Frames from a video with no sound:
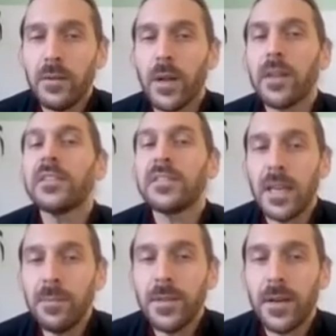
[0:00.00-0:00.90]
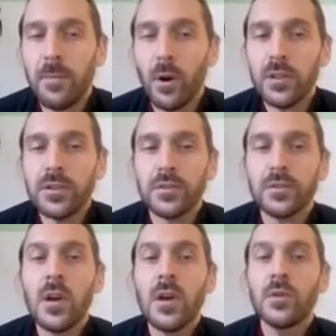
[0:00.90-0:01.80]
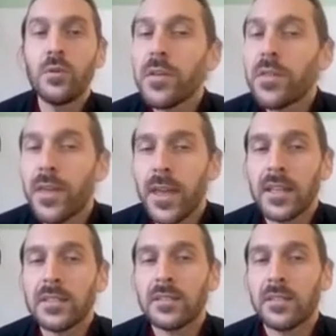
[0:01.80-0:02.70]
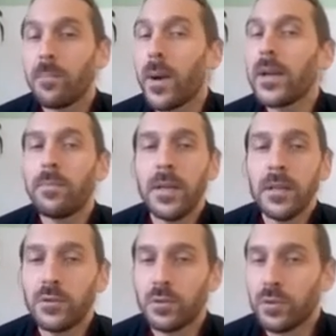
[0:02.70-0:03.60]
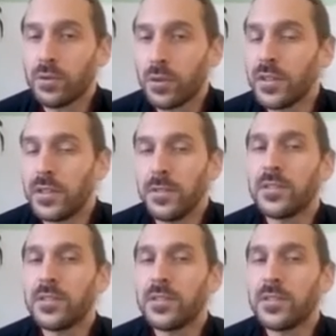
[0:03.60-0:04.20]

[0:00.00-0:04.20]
while at the same time also doing things that might appeal to conservatives,